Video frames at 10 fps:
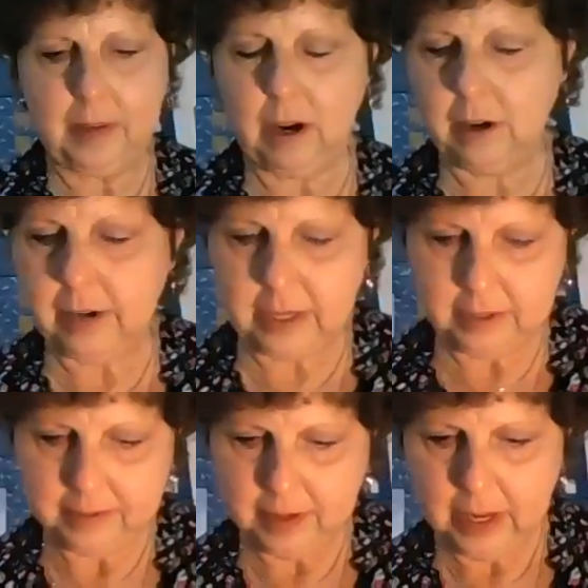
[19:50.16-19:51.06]
all right.
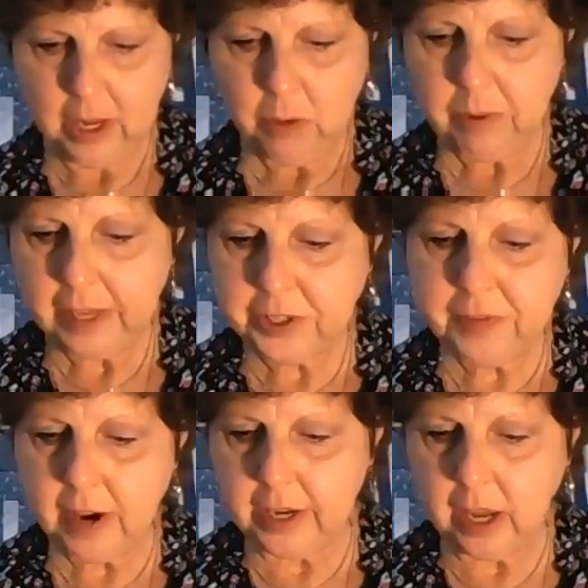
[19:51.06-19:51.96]
Well, that's
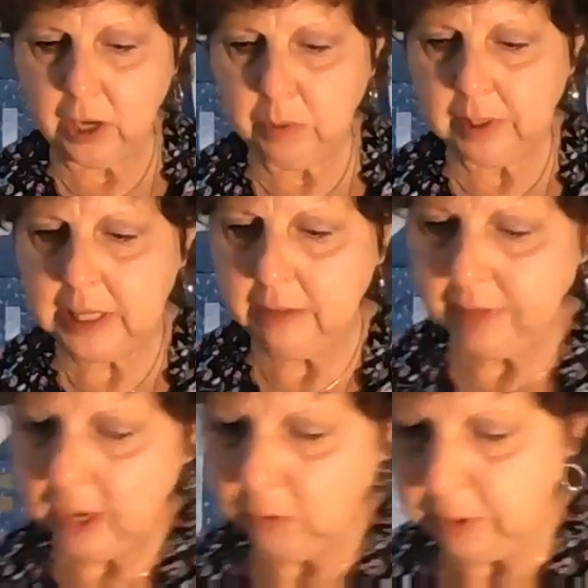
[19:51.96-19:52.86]
fine. I will leave
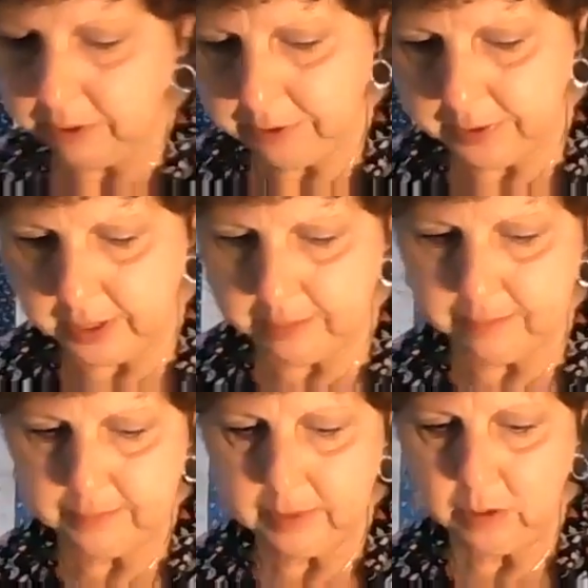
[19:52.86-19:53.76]
that with
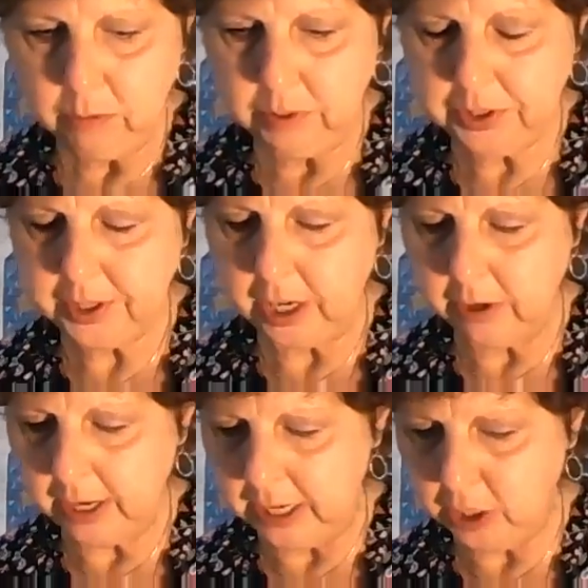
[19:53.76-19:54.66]

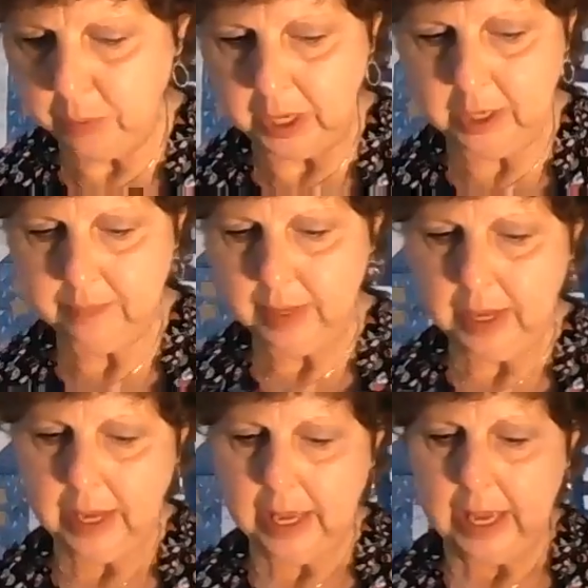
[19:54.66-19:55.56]
Sarah anyway.
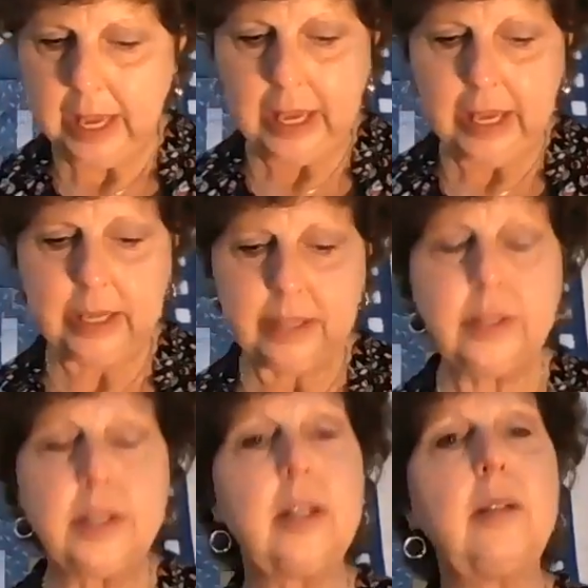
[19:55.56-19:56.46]

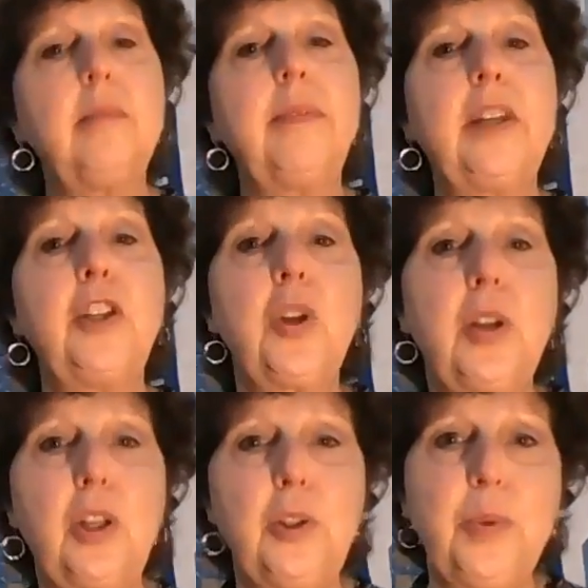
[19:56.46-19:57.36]
And then she'll
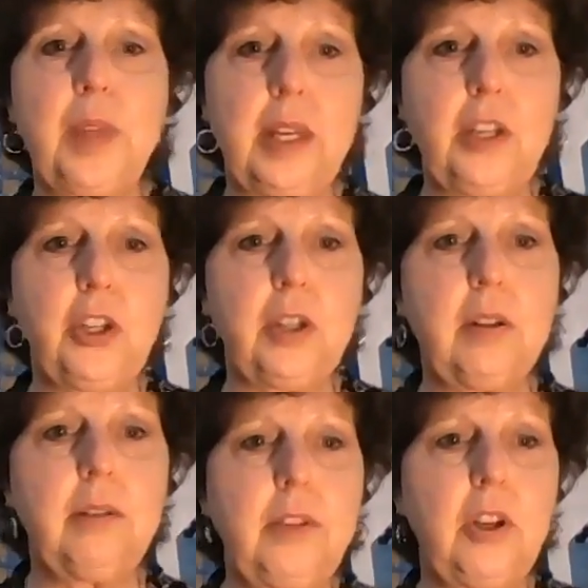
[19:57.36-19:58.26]
include that in
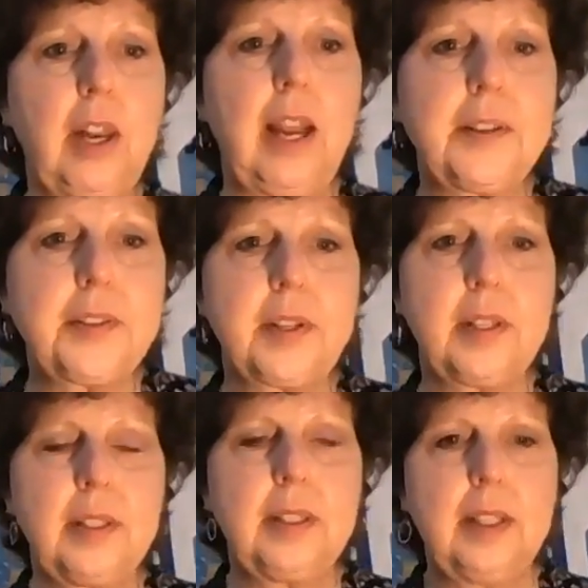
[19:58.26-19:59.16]
your last
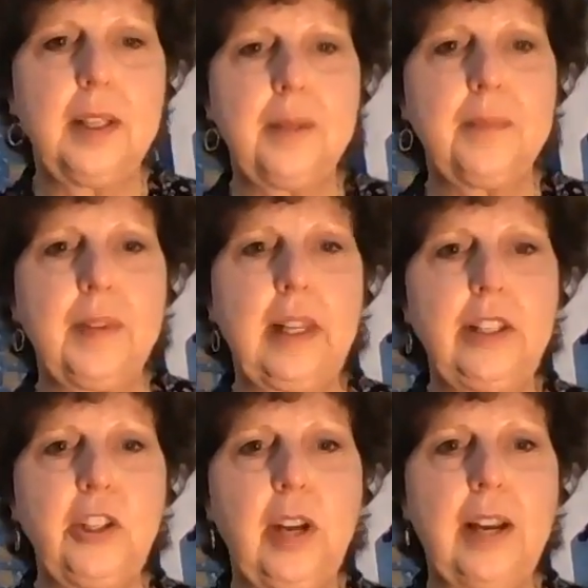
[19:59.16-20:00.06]

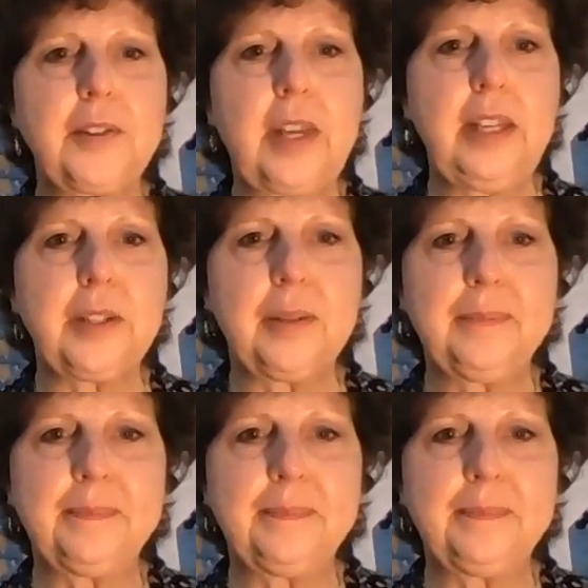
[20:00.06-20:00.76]
kit.